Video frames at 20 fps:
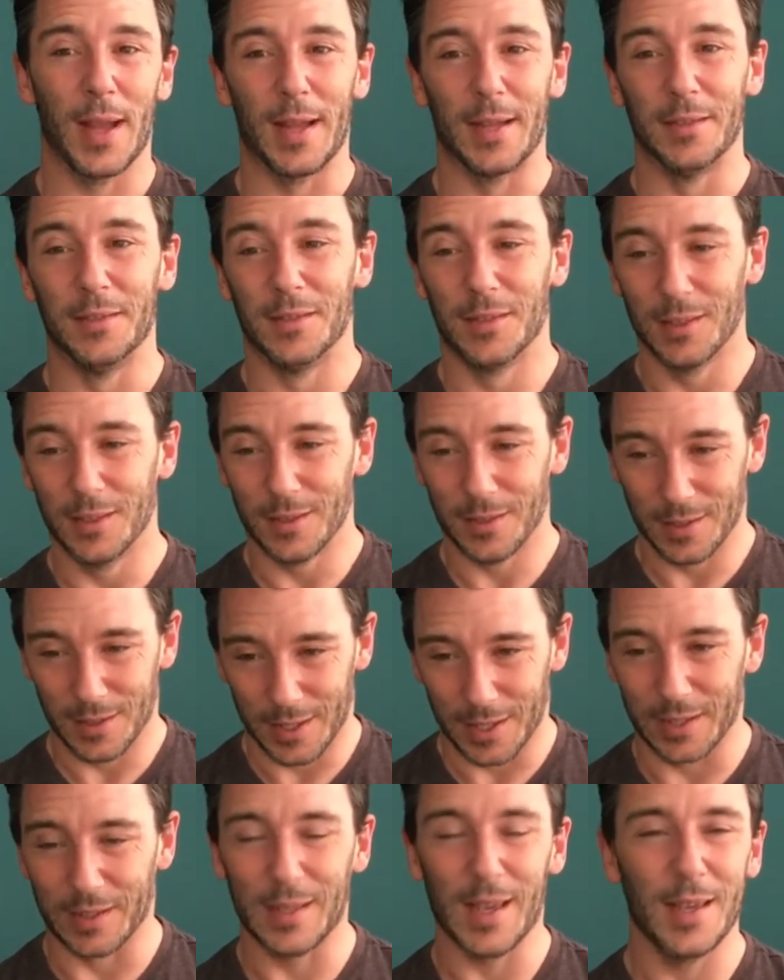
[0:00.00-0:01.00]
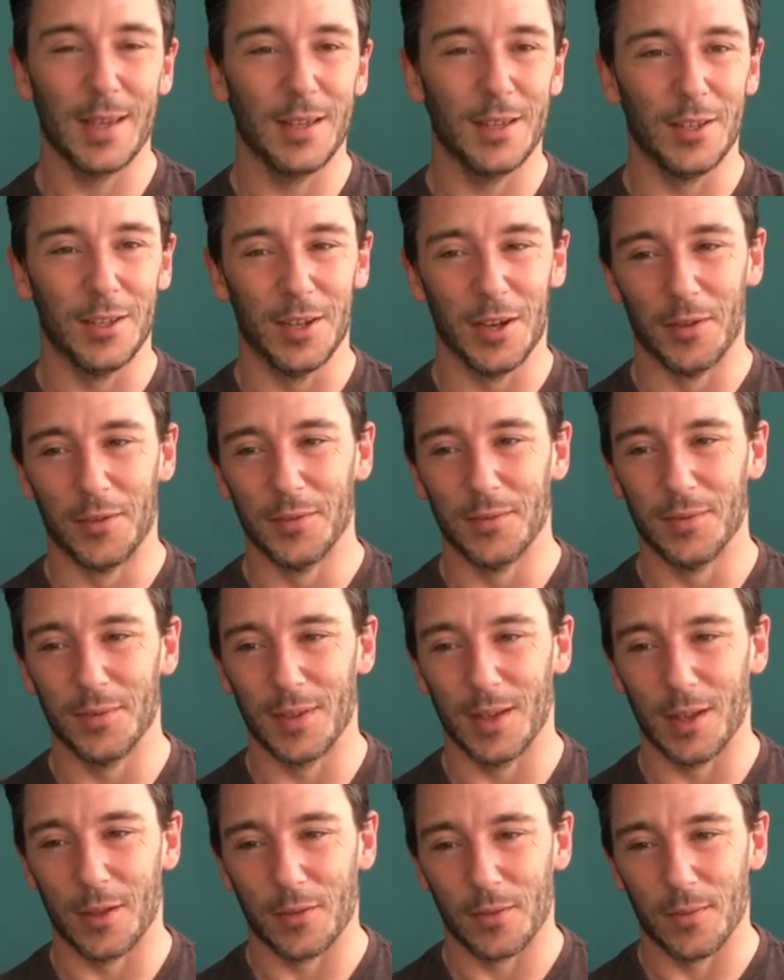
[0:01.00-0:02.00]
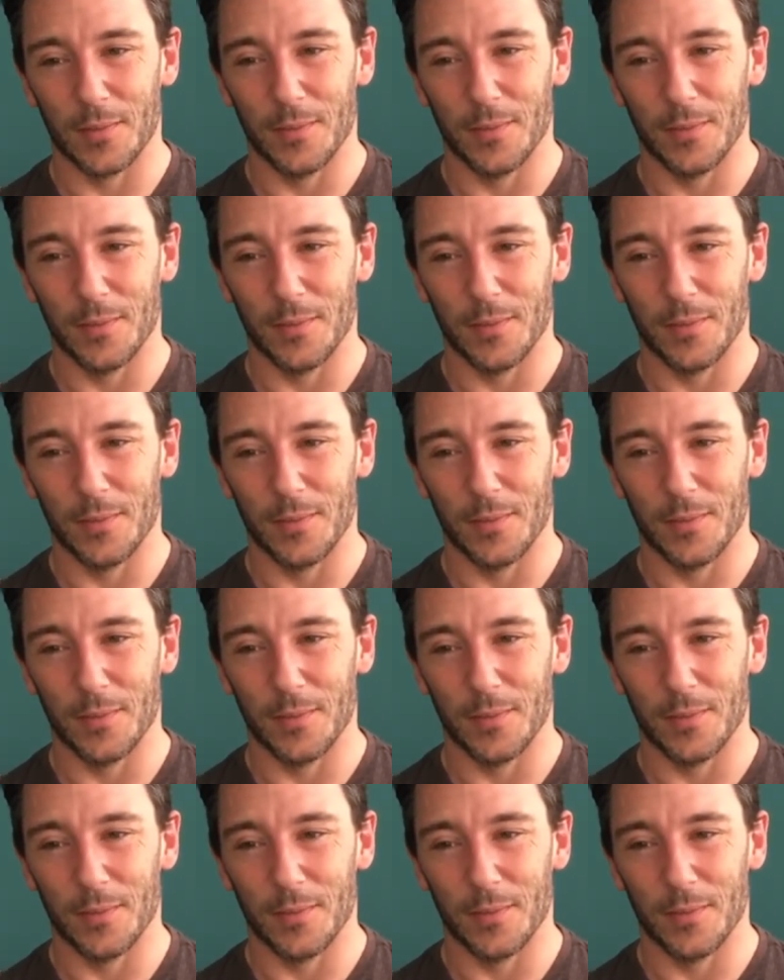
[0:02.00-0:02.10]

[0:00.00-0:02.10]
and like I say, you know,